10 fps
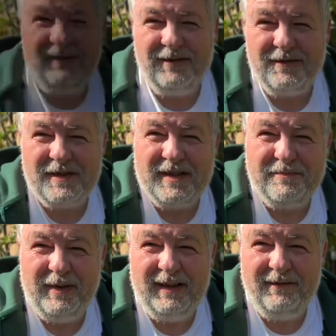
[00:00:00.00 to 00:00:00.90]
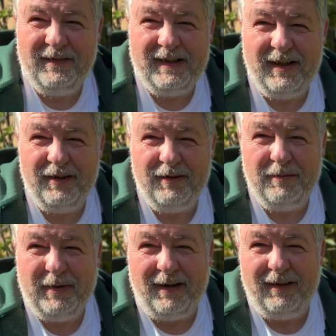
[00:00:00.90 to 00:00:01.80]
Of course, this being a video
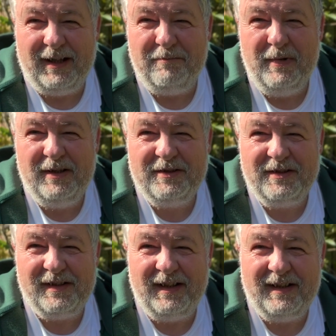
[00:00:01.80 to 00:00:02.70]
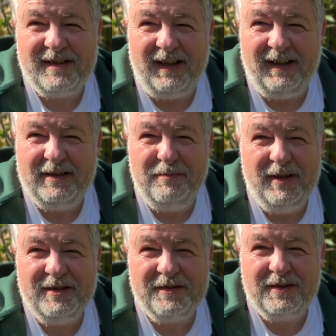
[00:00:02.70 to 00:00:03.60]
about emergencies and
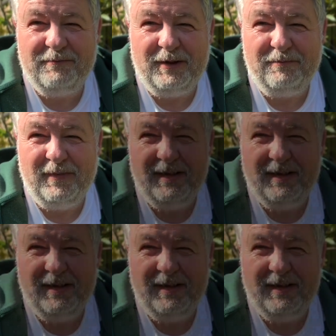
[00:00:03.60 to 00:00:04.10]
emergency room,